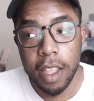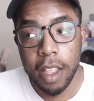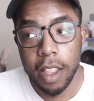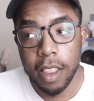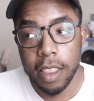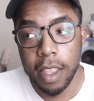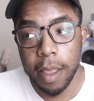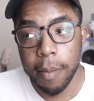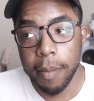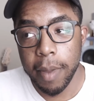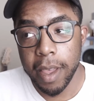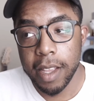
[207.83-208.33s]

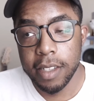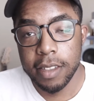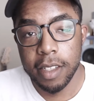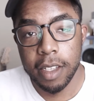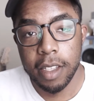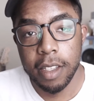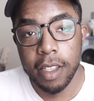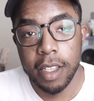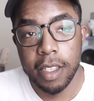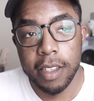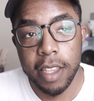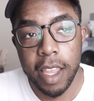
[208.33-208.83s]
They
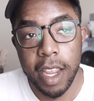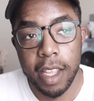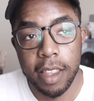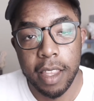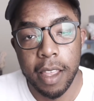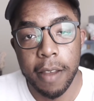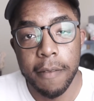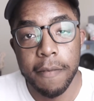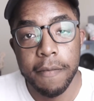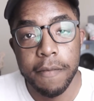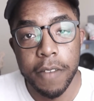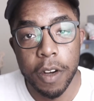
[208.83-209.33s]
basically take
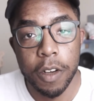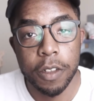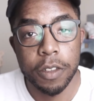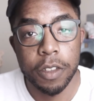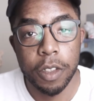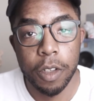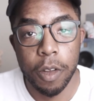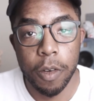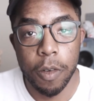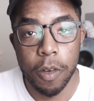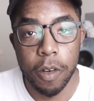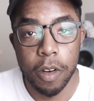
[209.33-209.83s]
that first
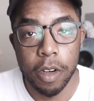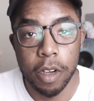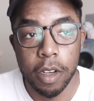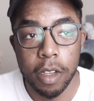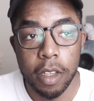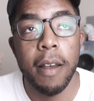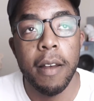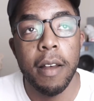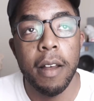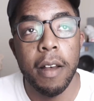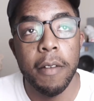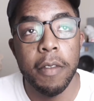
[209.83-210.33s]
chord
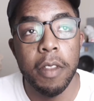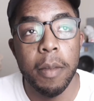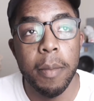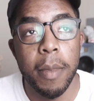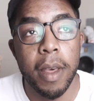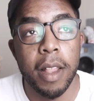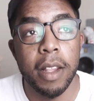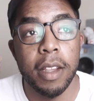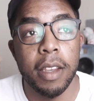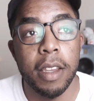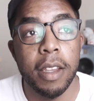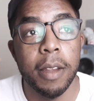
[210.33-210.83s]
of the
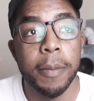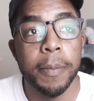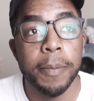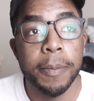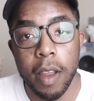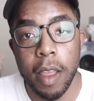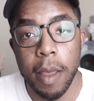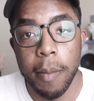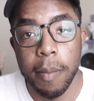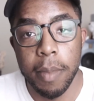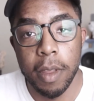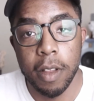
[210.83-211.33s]
melody
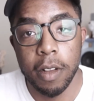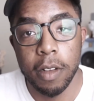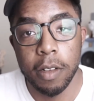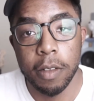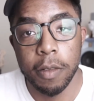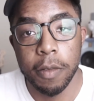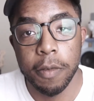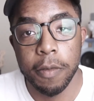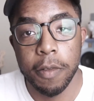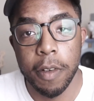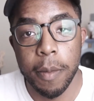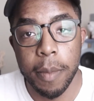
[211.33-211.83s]
and build
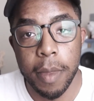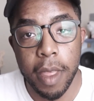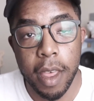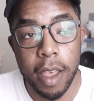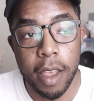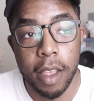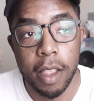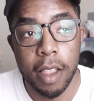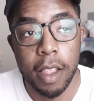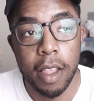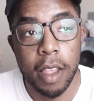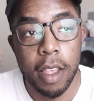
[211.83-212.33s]
from
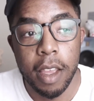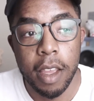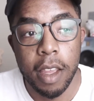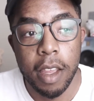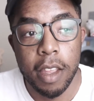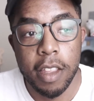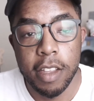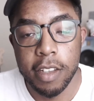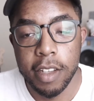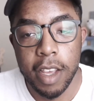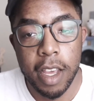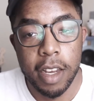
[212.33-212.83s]
that
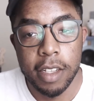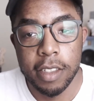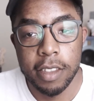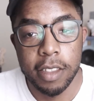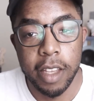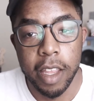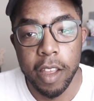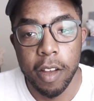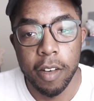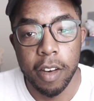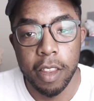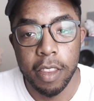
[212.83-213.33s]
and just kind of
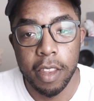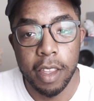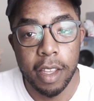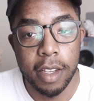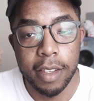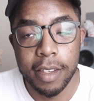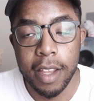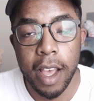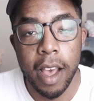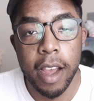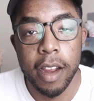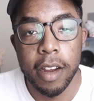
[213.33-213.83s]
stay on it the
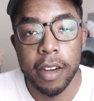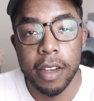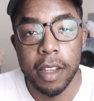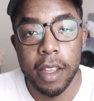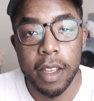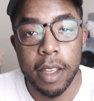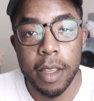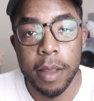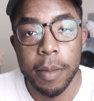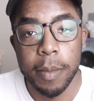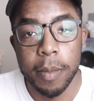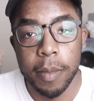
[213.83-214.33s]
entire
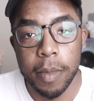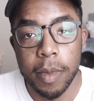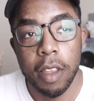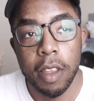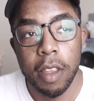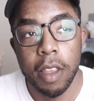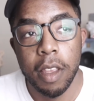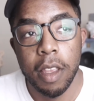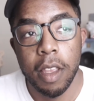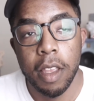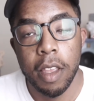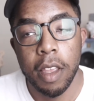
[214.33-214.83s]
time.
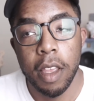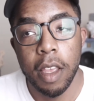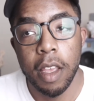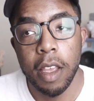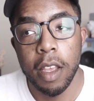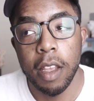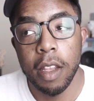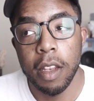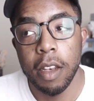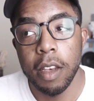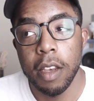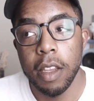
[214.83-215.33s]

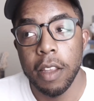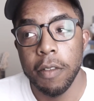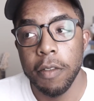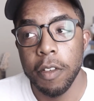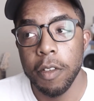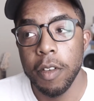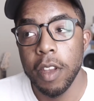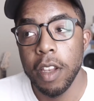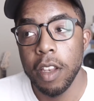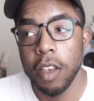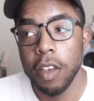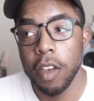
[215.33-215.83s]
And if you
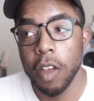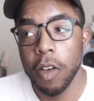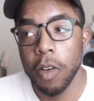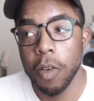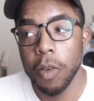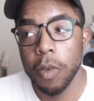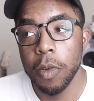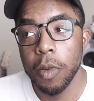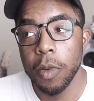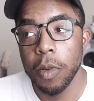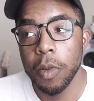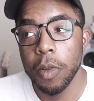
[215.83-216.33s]
didn't
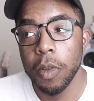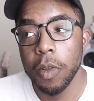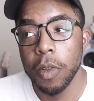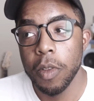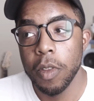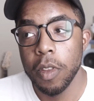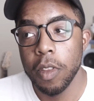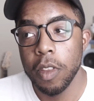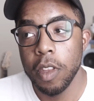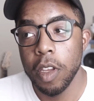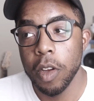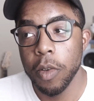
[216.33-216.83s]
know
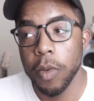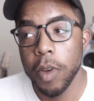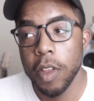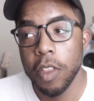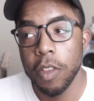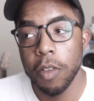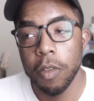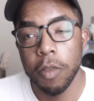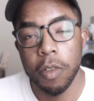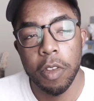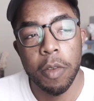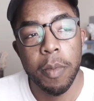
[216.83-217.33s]
the
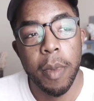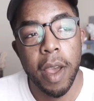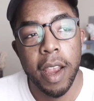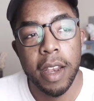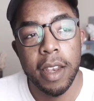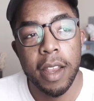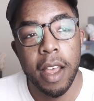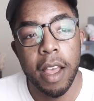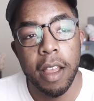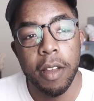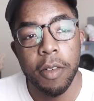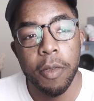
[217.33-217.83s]
original, you might
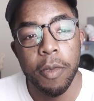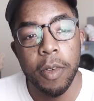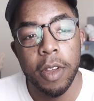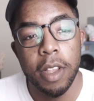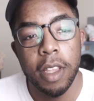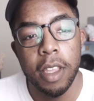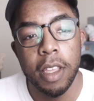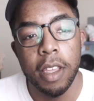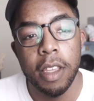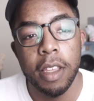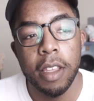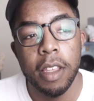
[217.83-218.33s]
not
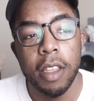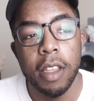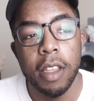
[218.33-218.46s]
really